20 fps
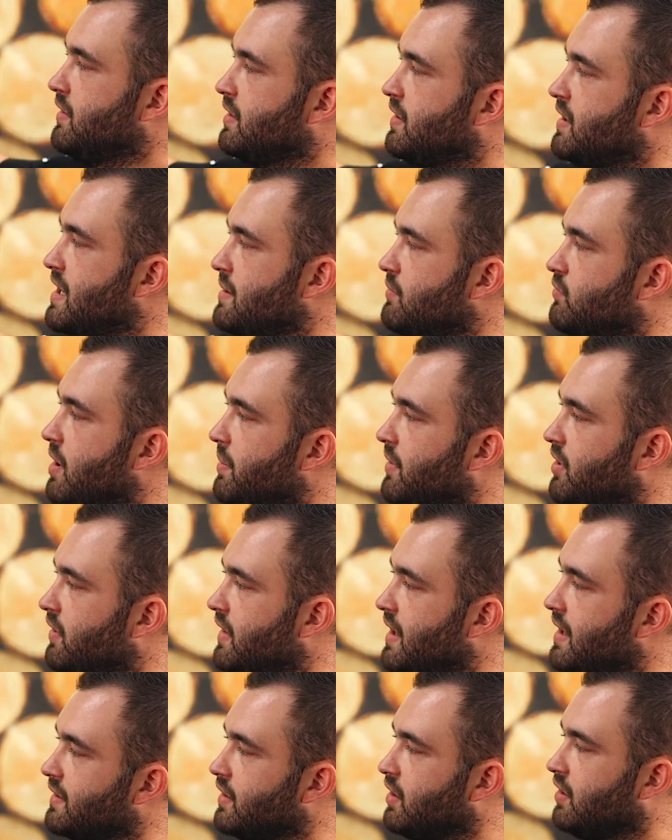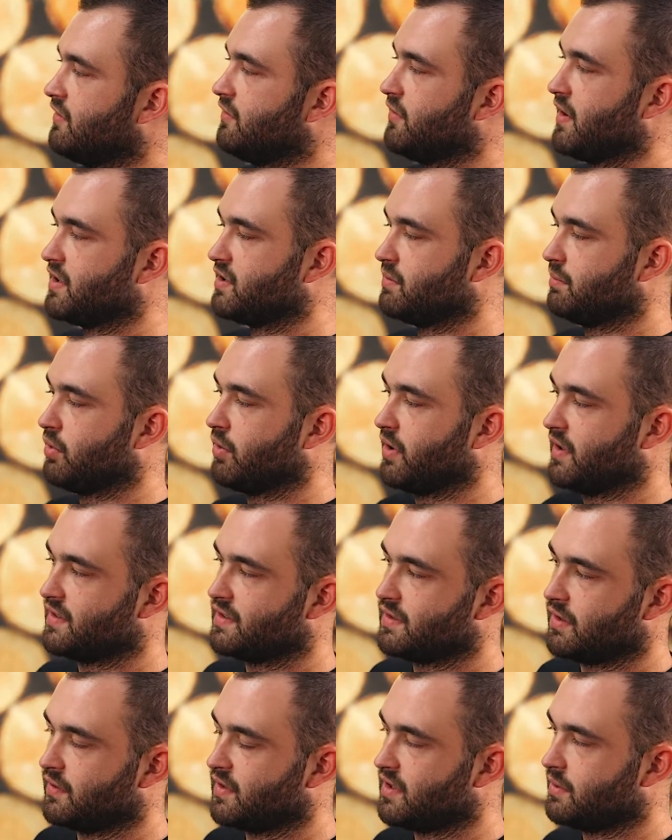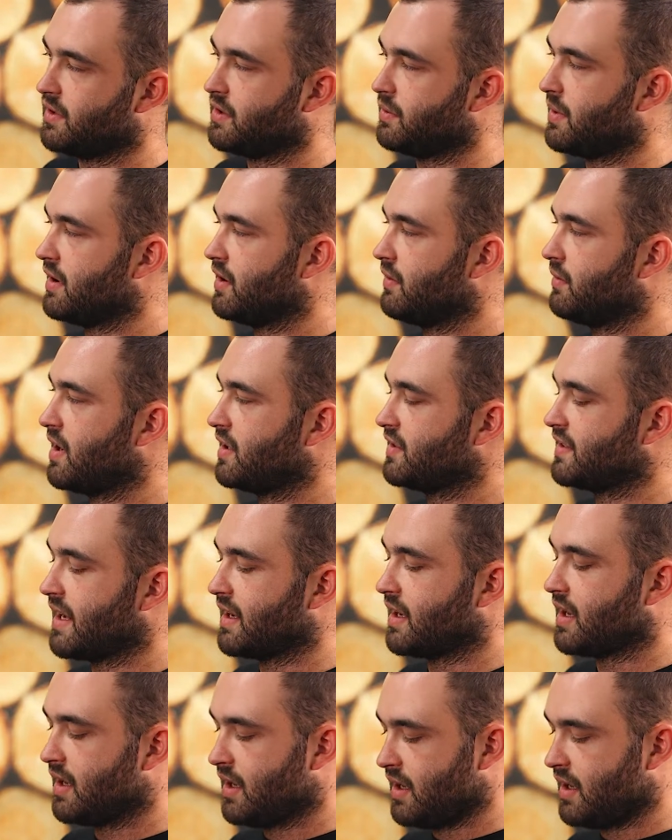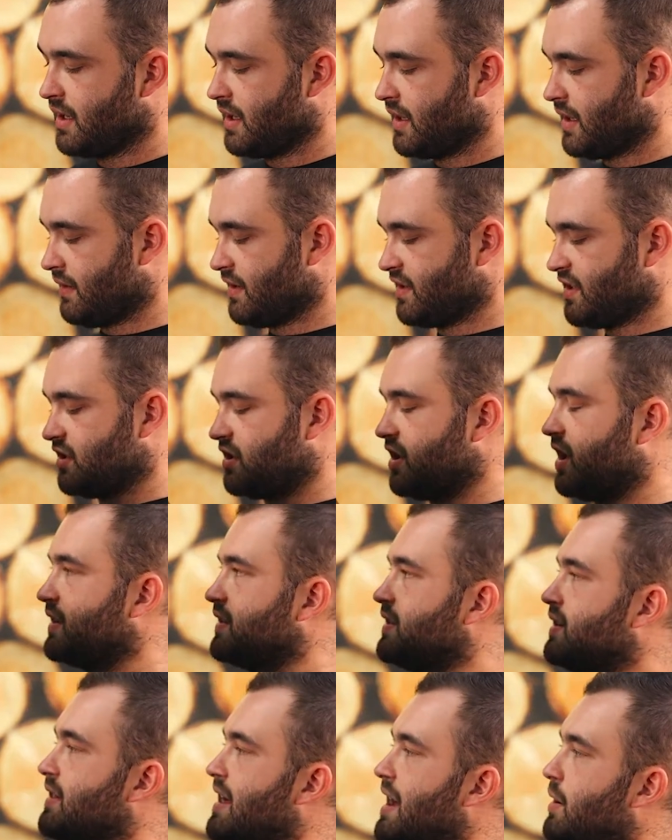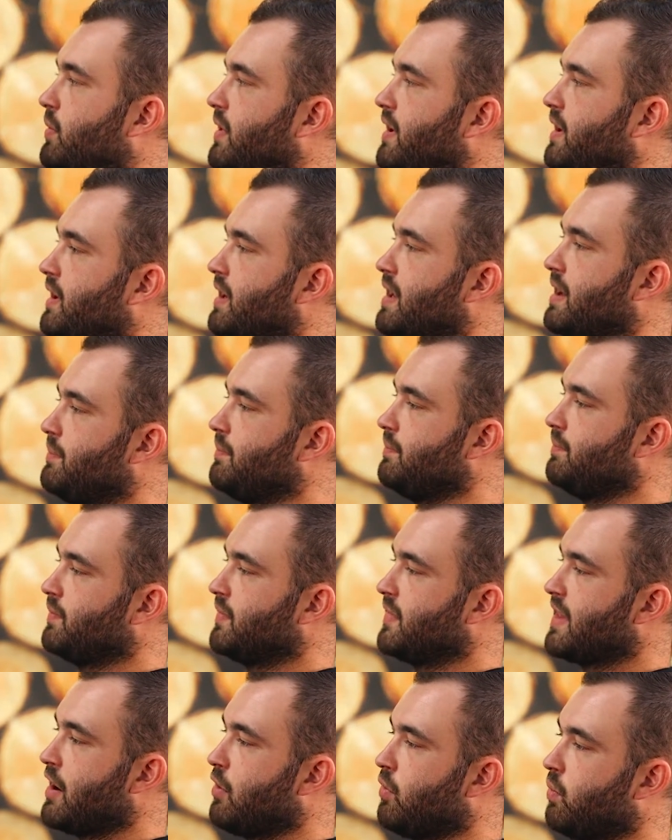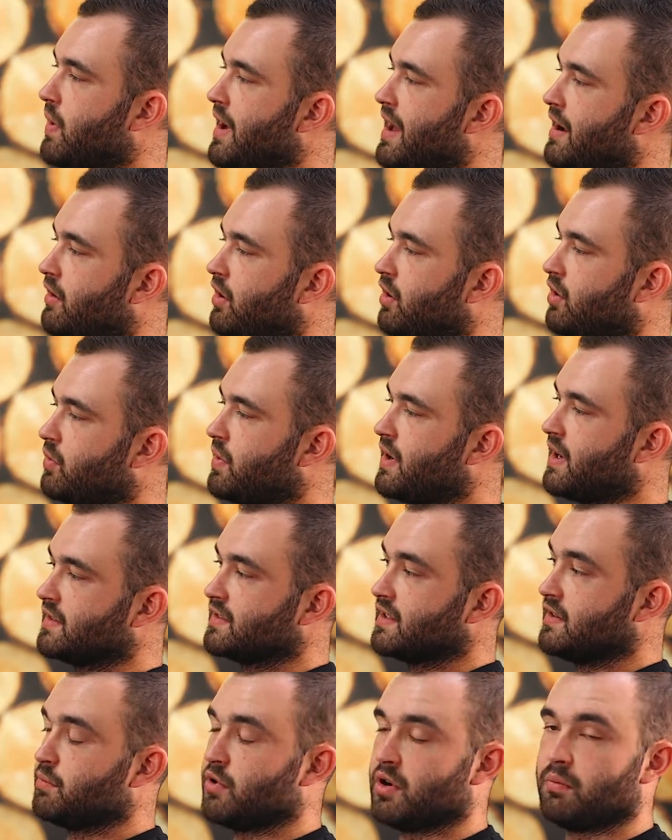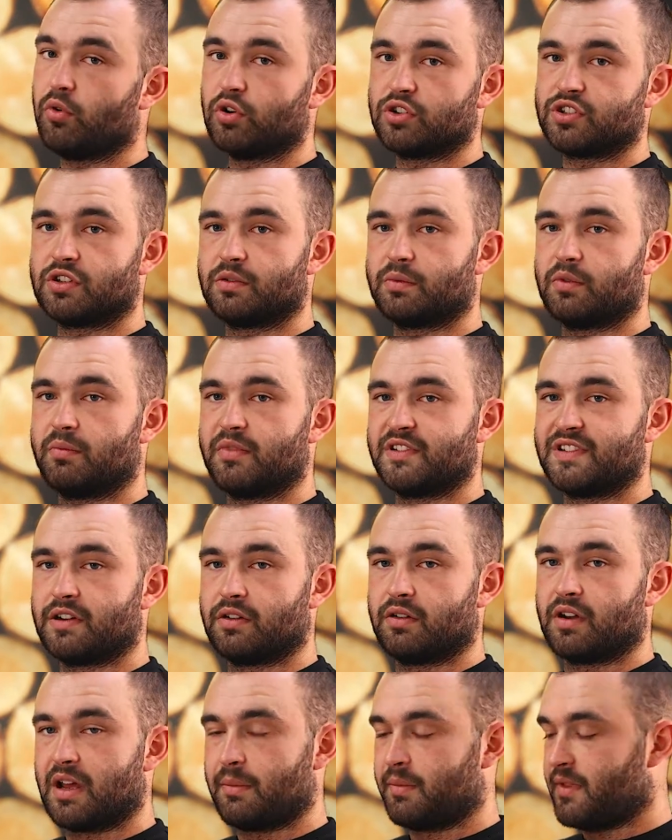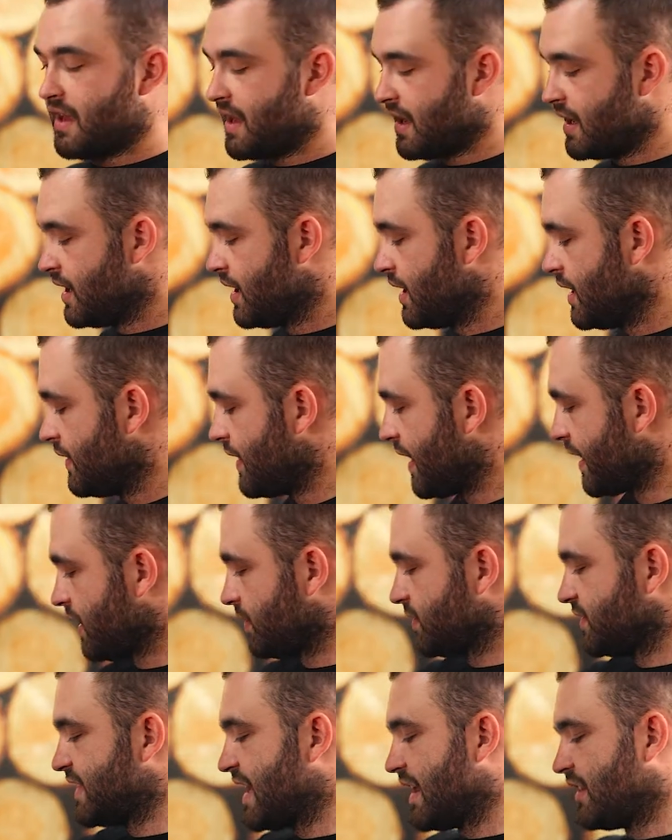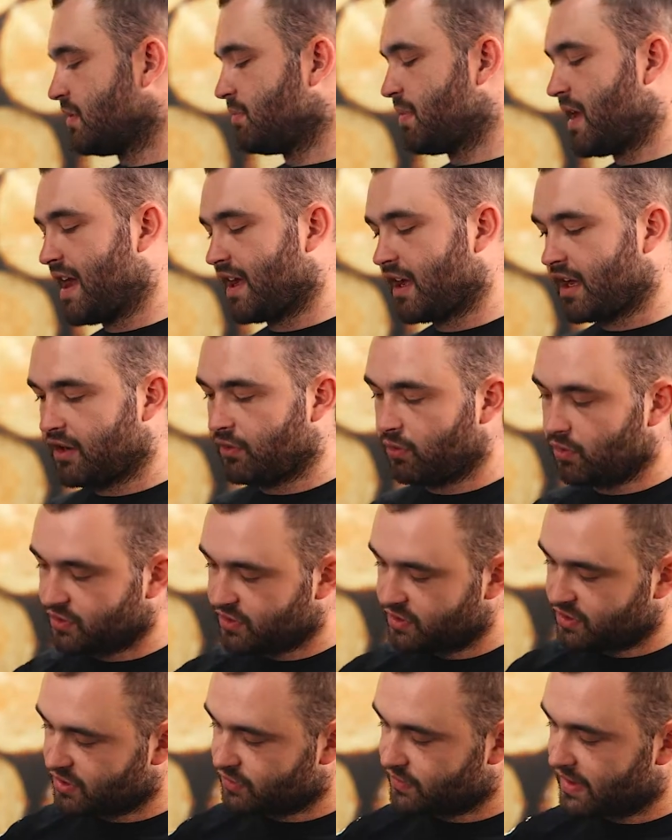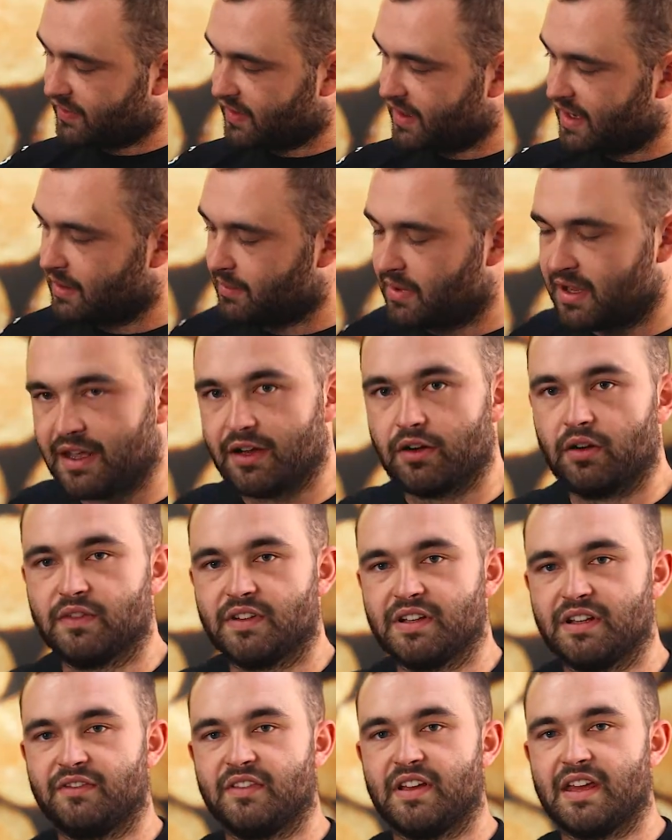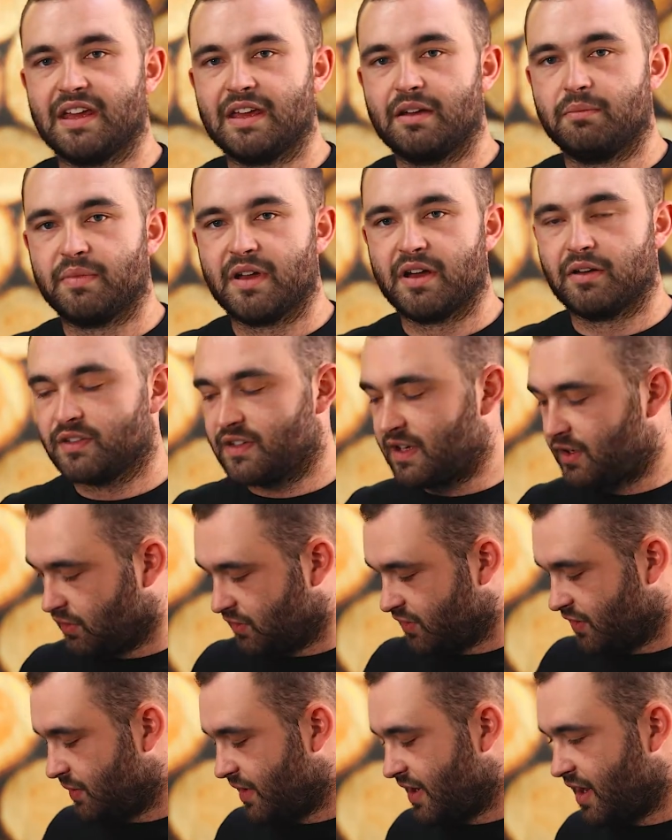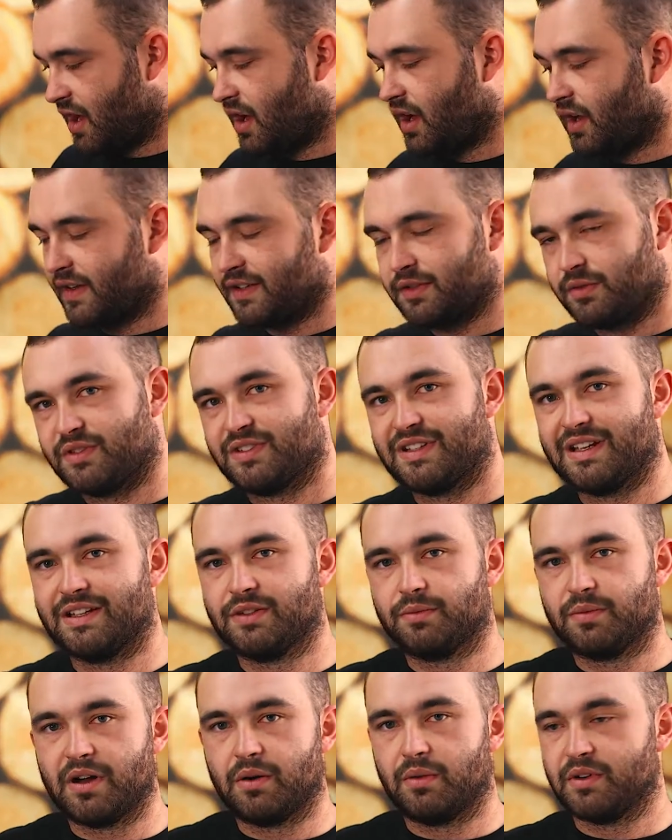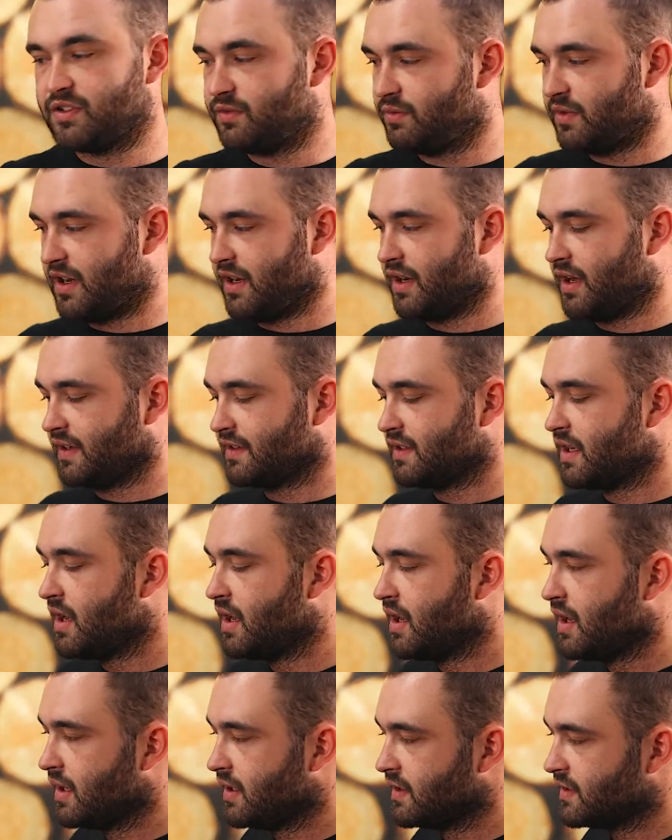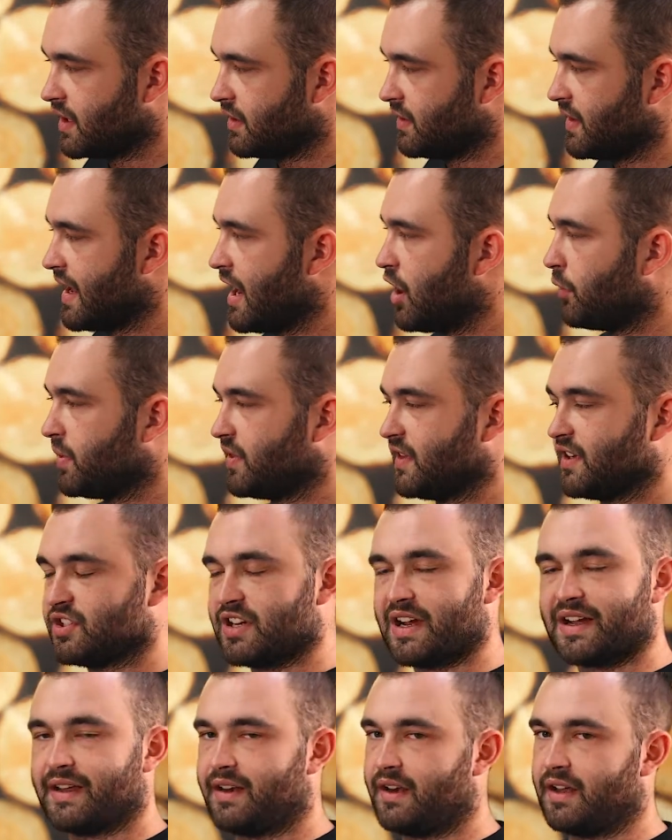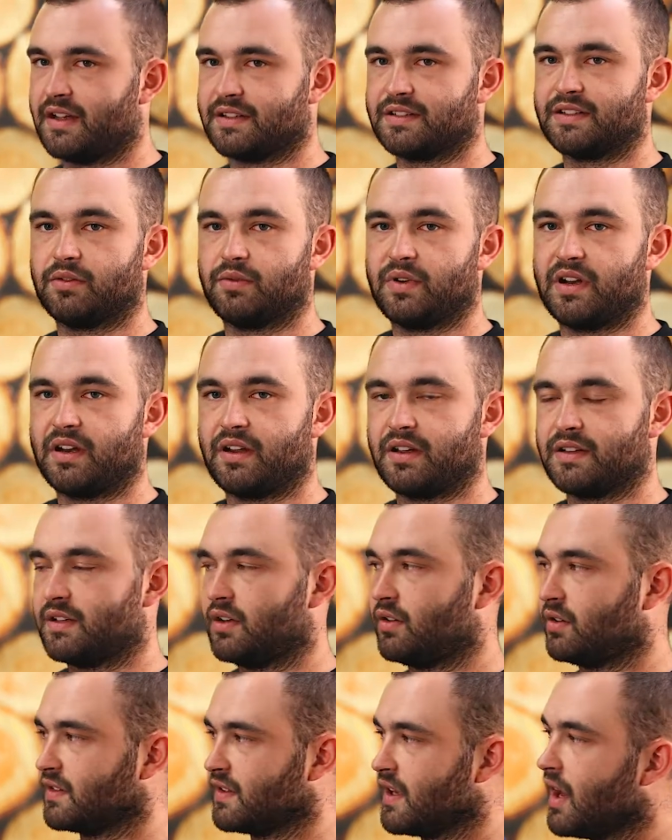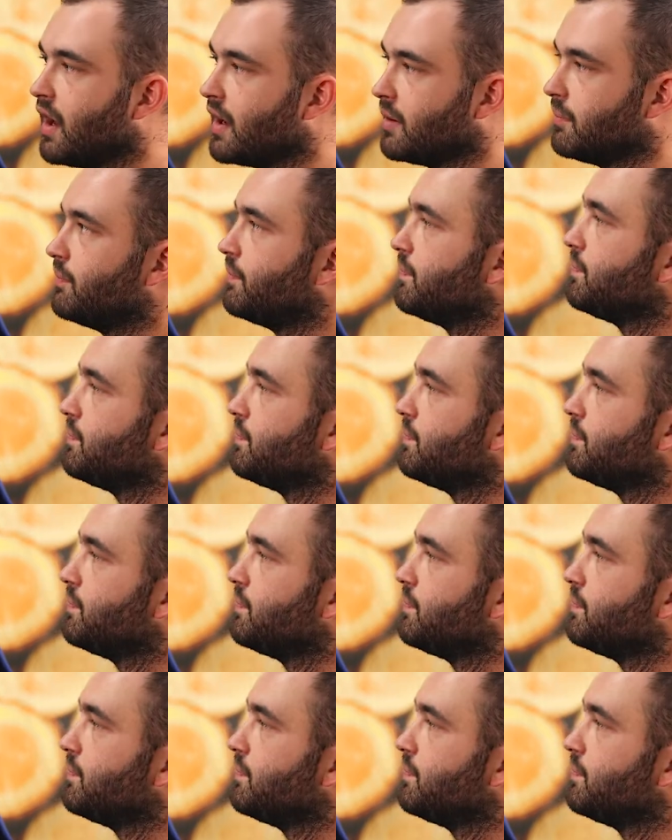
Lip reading: Keep rubbing on there. There's a lot of friction points. Obviously, when you're wearing a rucksack, there is a chance of that will wear a lot quicker. So they put a more durable material up there that comes down the back and also just around the hip here, obviously for your hip belts and also where your harness will sit as well, which is really nice. So they're helping this jacket last a really nice long time.